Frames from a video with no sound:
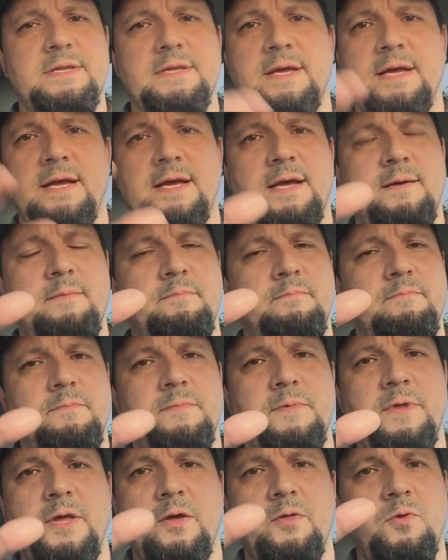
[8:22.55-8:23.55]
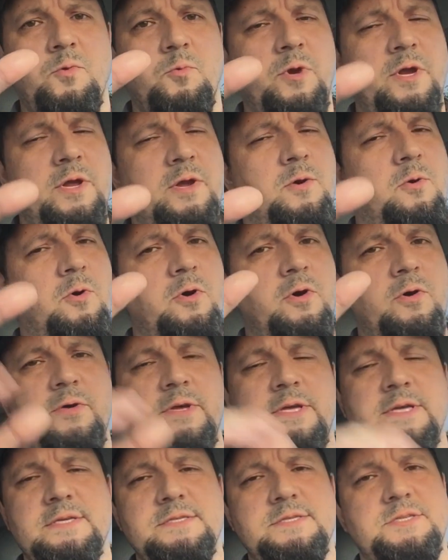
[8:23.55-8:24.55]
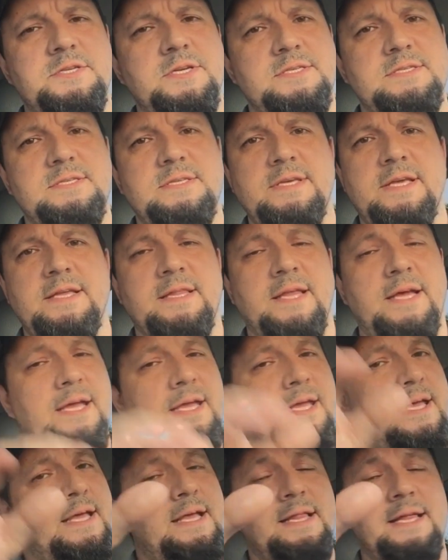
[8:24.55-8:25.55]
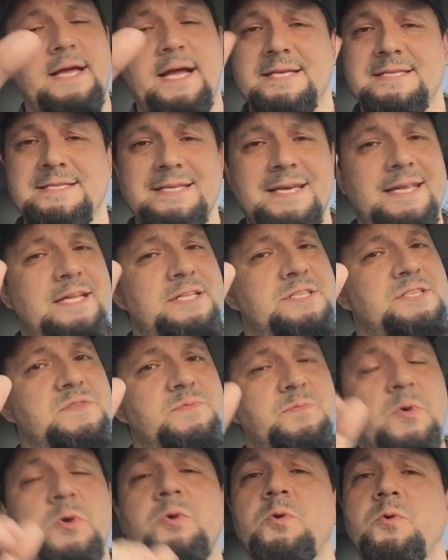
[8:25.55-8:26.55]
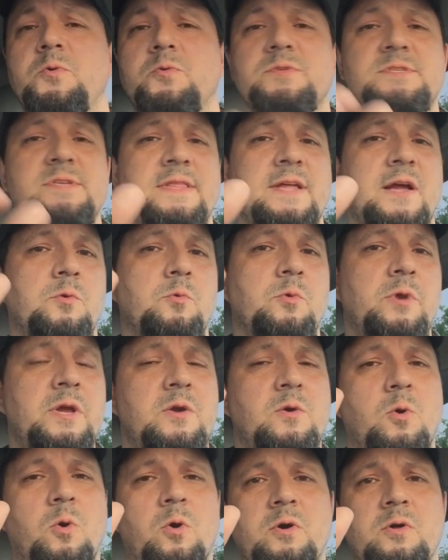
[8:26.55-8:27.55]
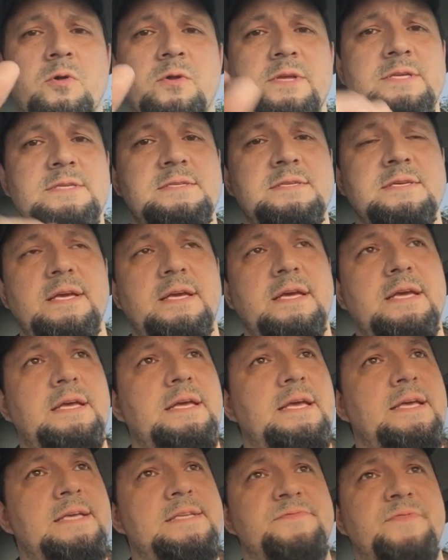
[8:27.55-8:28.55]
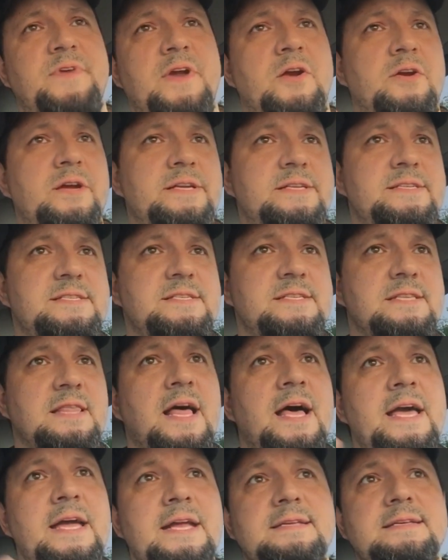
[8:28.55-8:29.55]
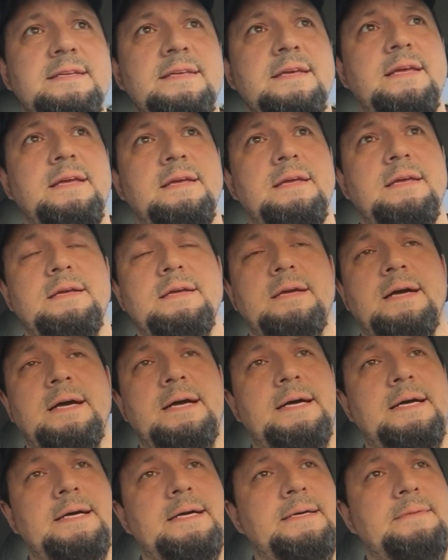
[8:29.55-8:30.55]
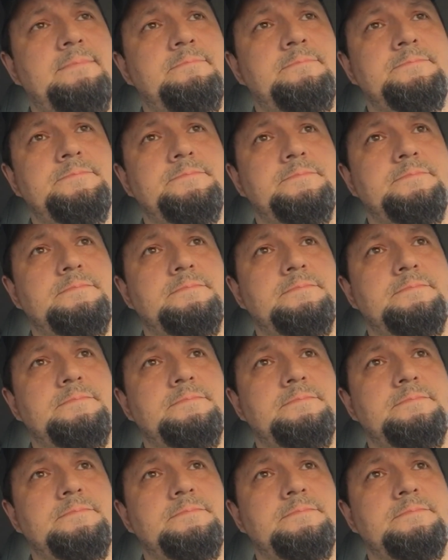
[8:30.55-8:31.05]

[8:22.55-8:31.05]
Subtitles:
The recoil is just like I said, it's smooth. So that recoil is very slight. The